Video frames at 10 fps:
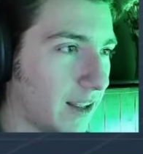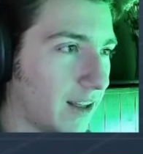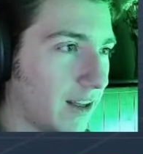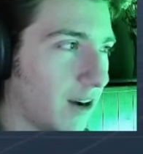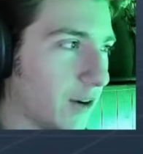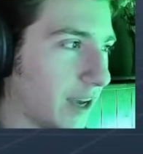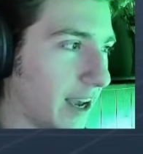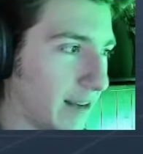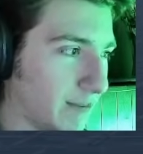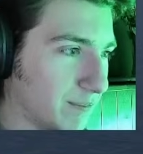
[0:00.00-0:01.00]

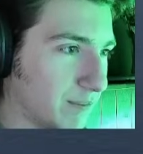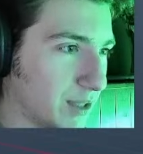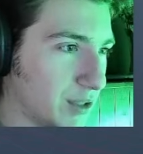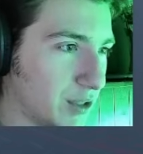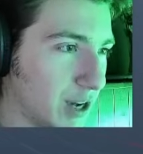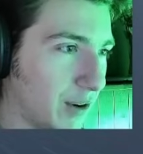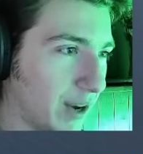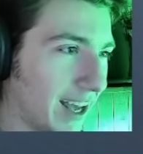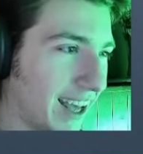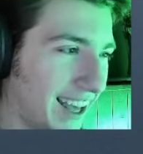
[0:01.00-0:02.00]
Okay, so
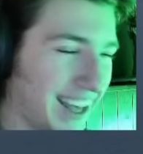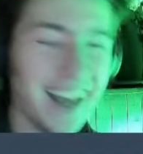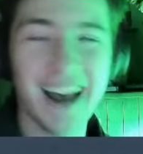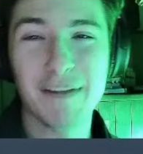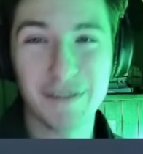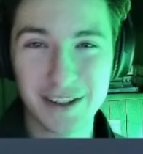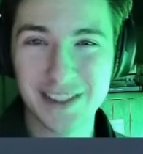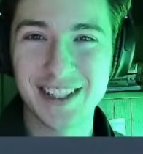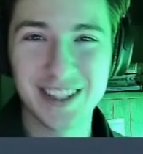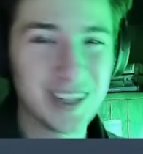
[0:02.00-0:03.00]
at
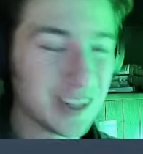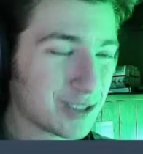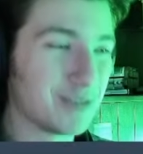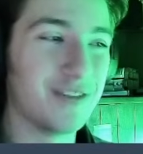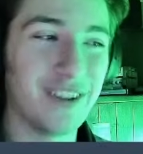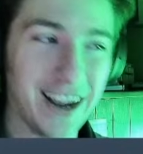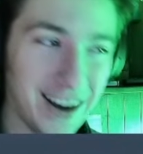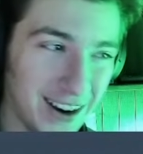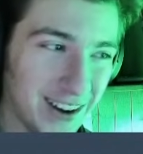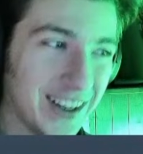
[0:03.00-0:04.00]
first it looks
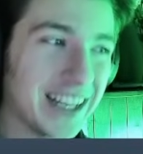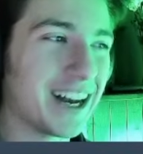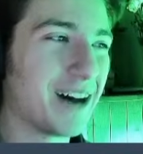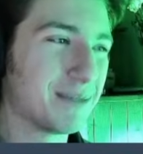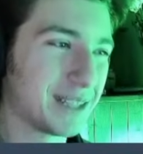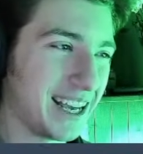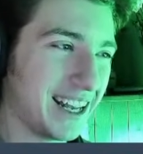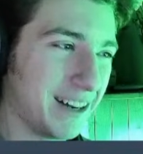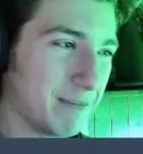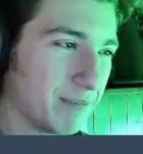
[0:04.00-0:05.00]
very
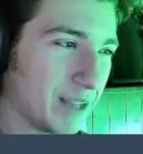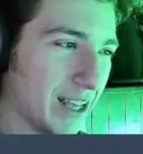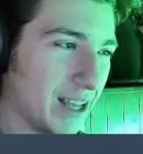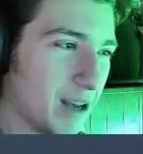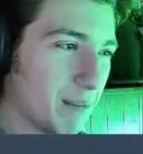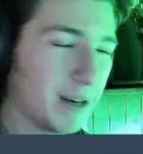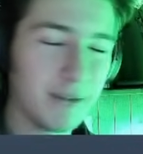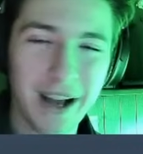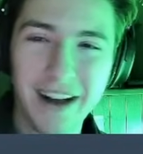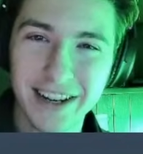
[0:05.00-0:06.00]
complicated, but in
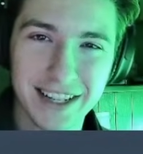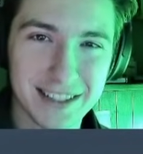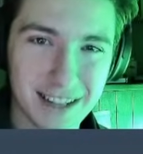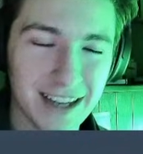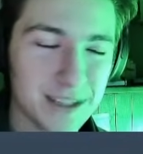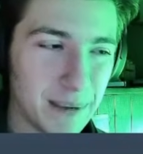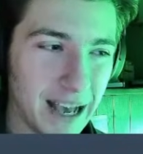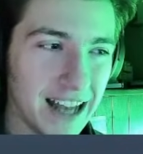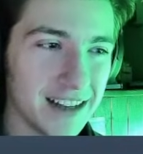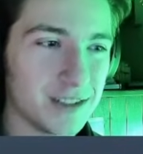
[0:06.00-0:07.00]
reality it's not as
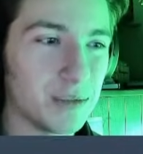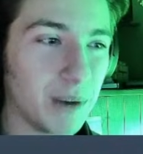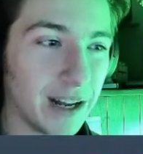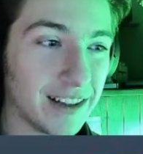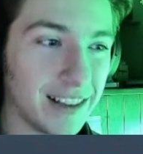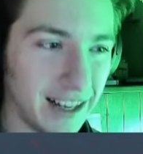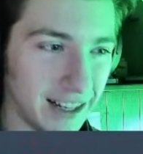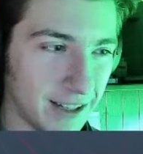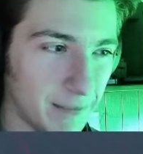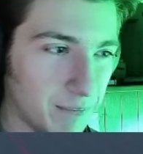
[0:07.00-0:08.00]
bad as you might
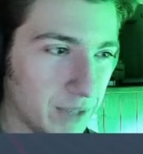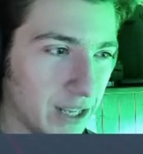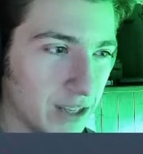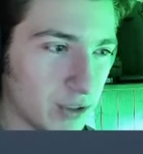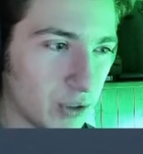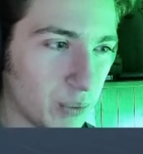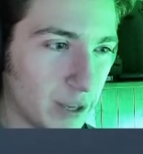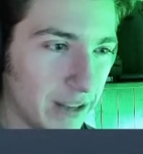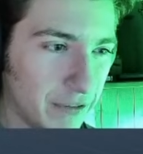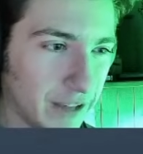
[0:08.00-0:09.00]
think. So the way
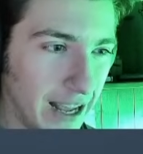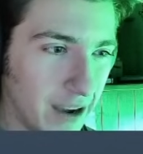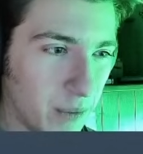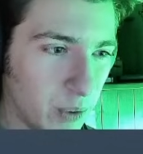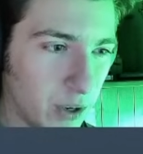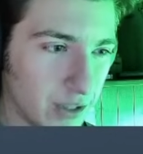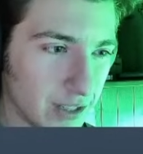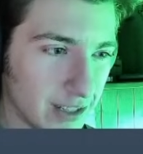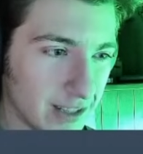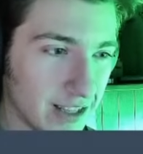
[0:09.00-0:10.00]
that Flyout works
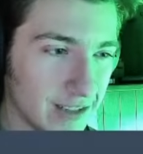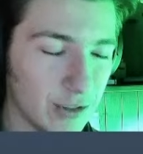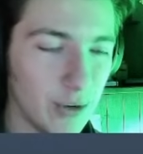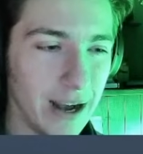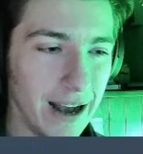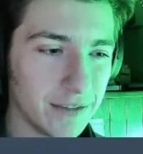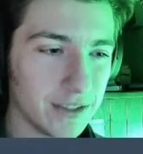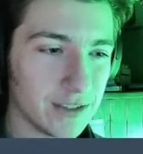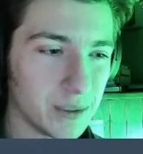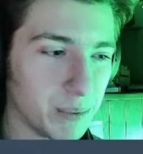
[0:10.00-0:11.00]
is this craft
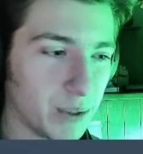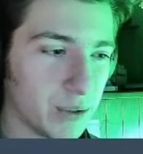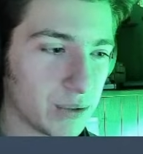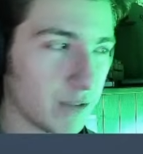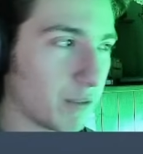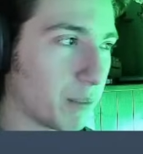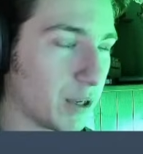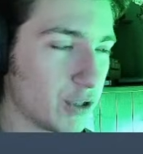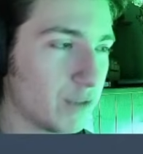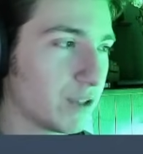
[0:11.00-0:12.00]
is composed of a
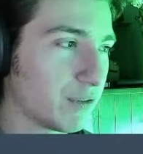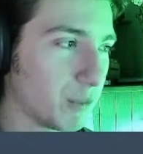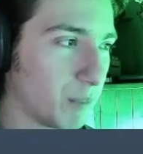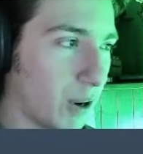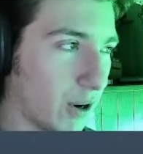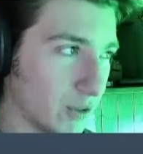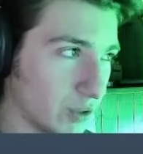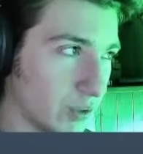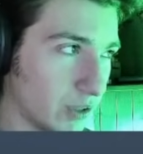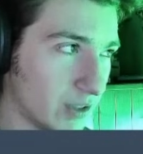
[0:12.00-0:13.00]
bunch of different parts.
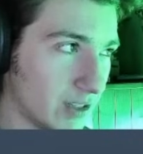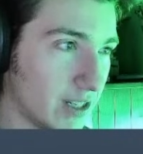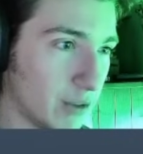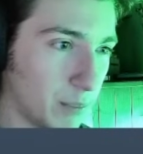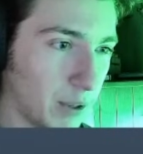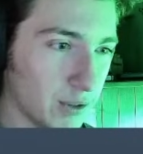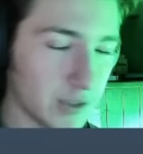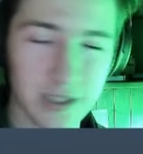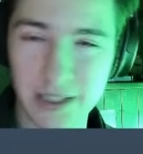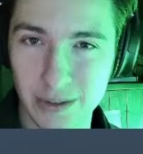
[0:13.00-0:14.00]
You can see your
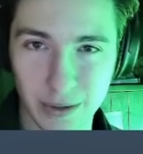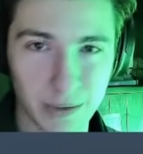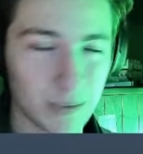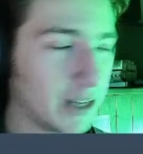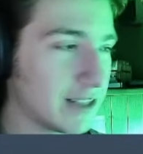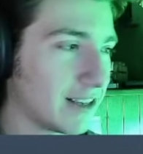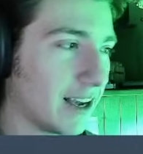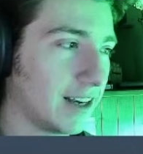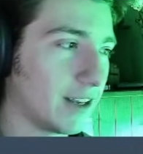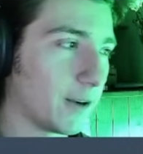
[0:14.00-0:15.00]
parts list on the right
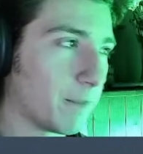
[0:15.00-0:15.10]
side here.